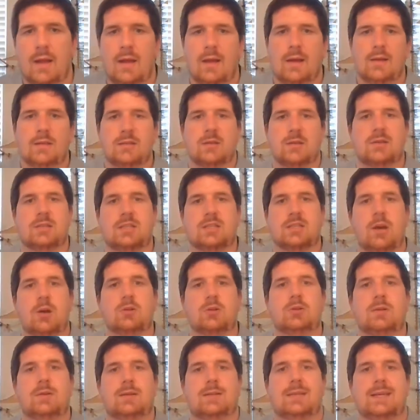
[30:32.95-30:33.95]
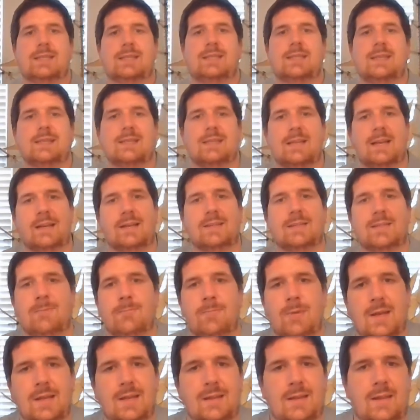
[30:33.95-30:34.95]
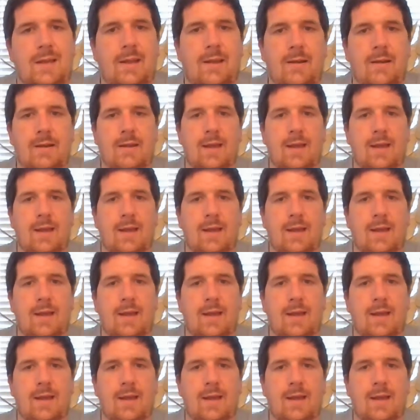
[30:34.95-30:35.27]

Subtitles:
So social distancing is the big thing.